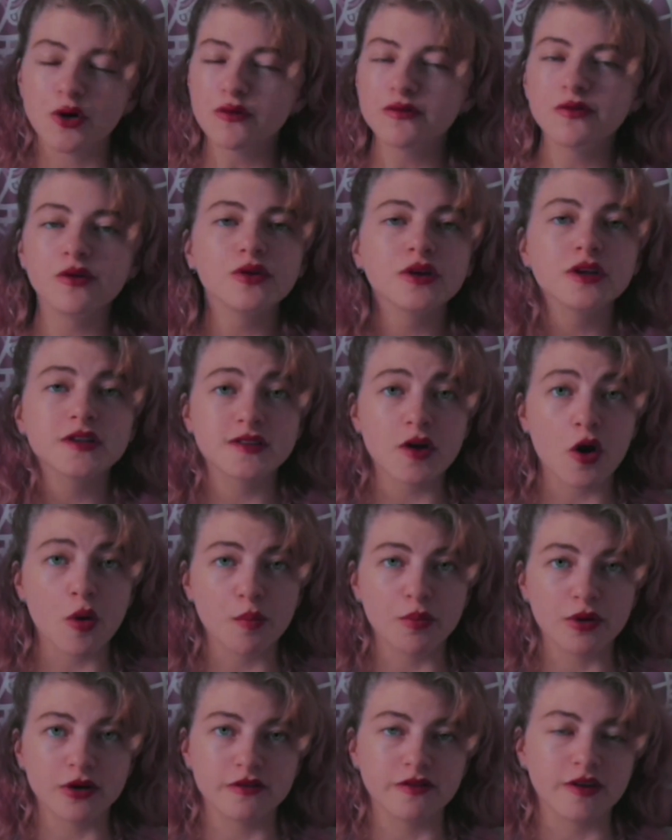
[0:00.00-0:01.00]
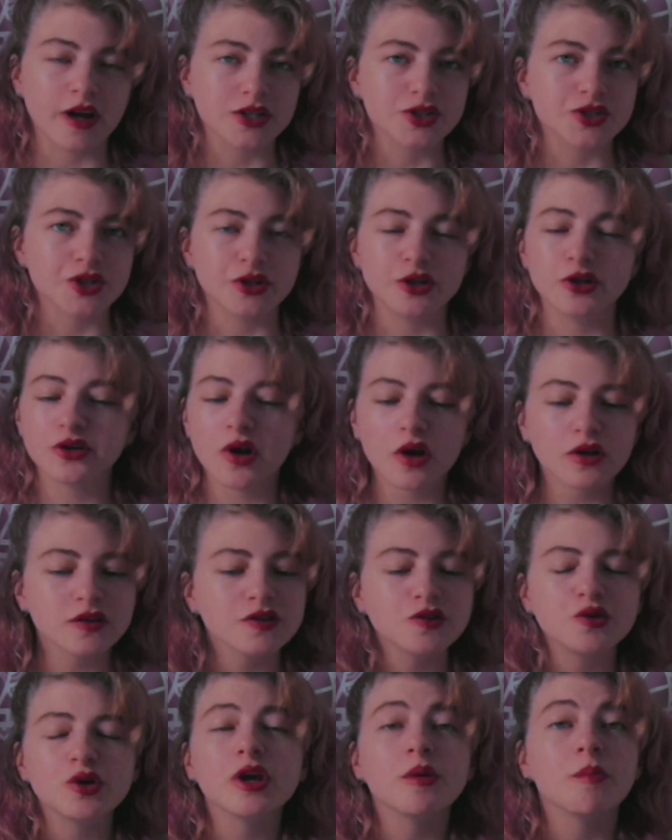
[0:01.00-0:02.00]
Don't focus on perfection, you're
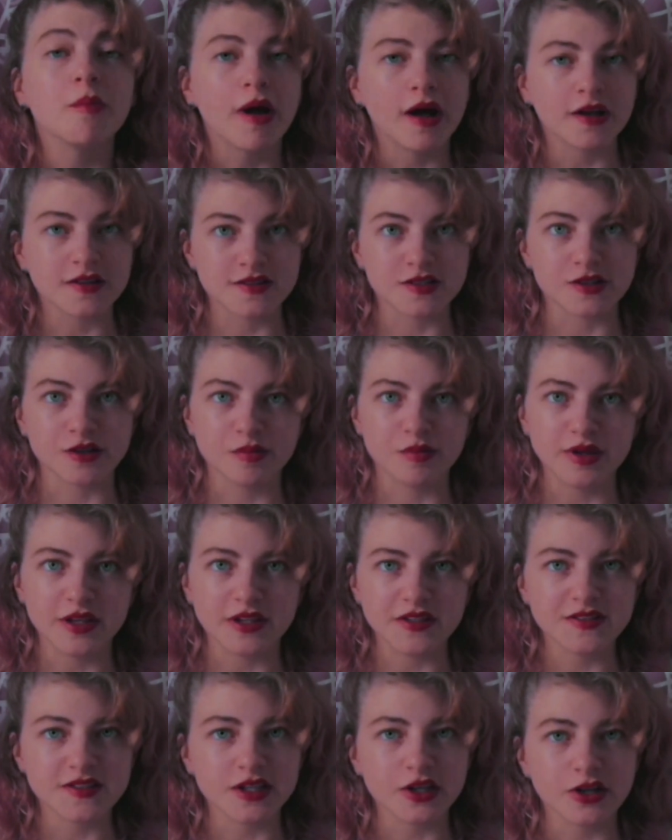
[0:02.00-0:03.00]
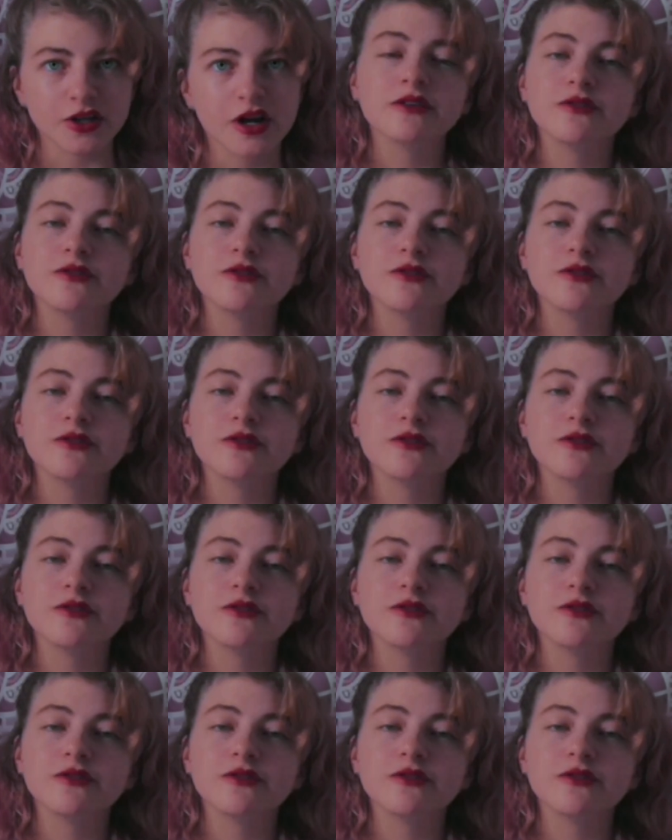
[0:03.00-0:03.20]
not doing a masterpiece here.